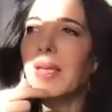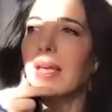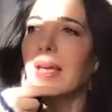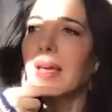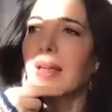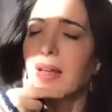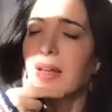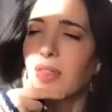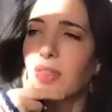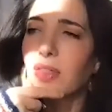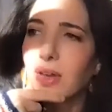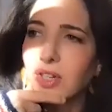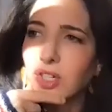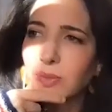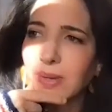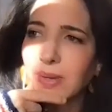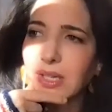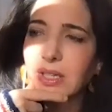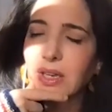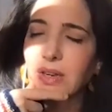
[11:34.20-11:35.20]
And I thought
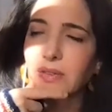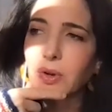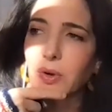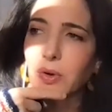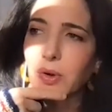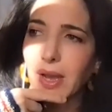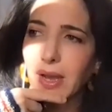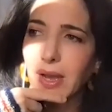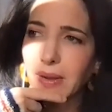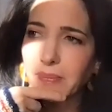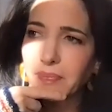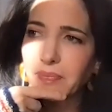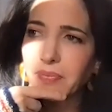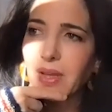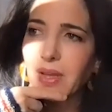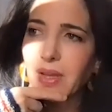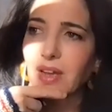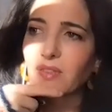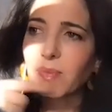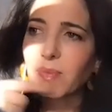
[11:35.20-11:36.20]
to myself, okay,
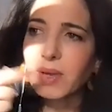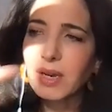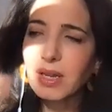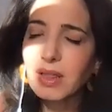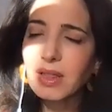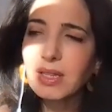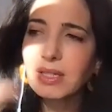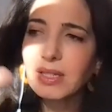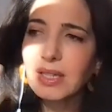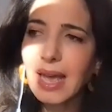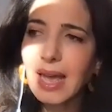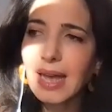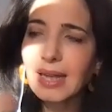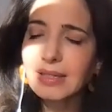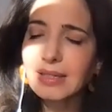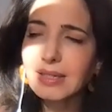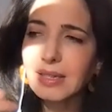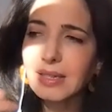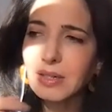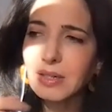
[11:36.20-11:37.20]
I've been in this
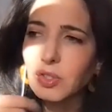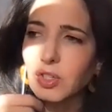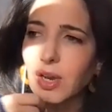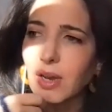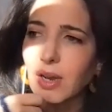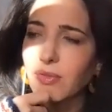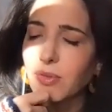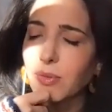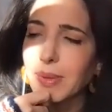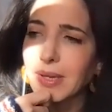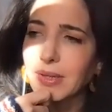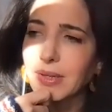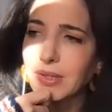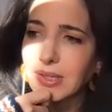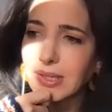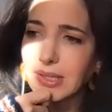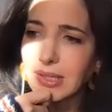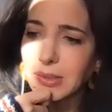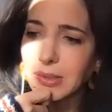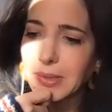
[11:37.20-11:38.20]
ad sales job for about
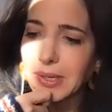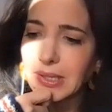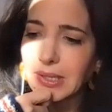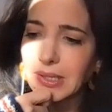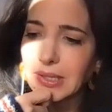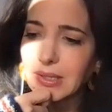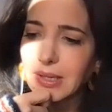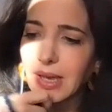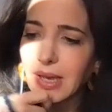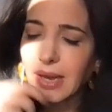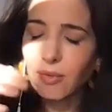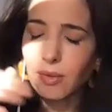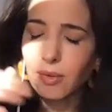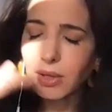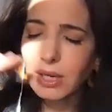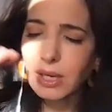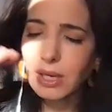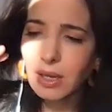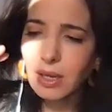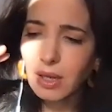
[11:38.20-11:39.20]
6 months. I
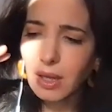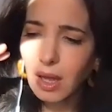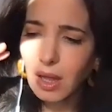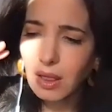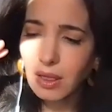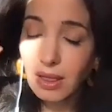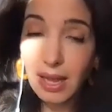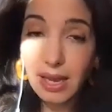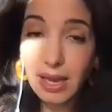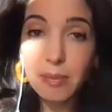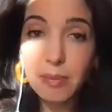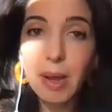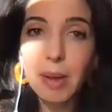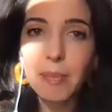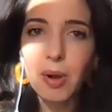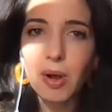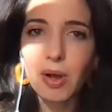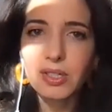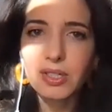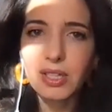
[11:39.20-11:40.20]
really like my
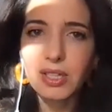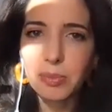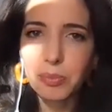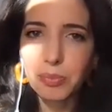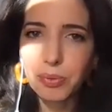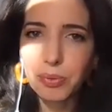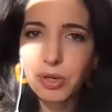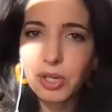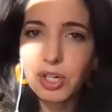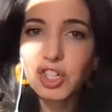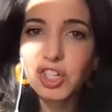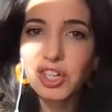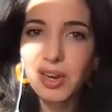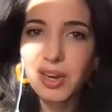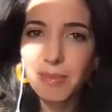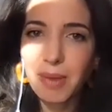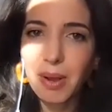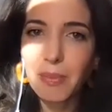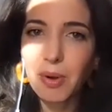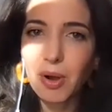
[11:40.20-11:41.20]
boss. I
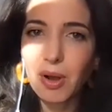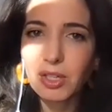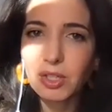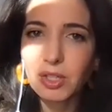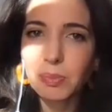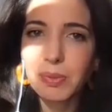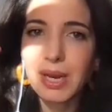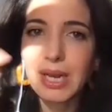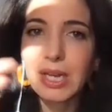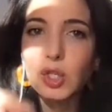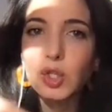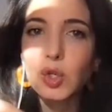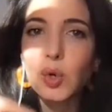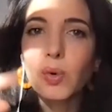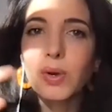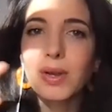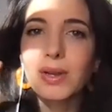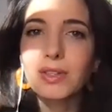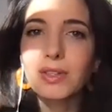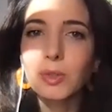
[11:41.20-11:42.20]
appreciate my boss, but I
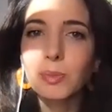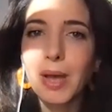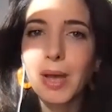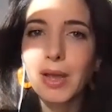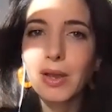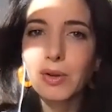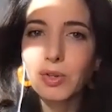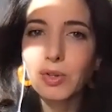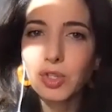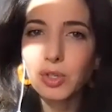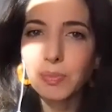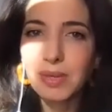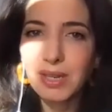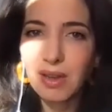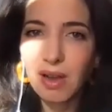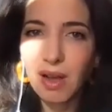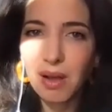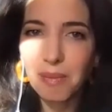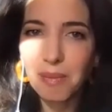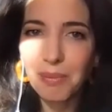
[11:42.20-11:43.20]
don't aspire to
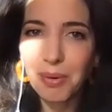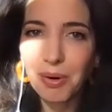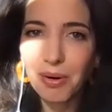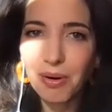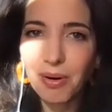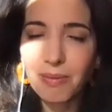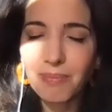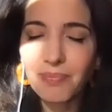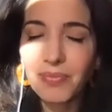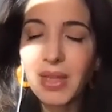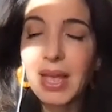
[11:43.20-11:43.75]
become her.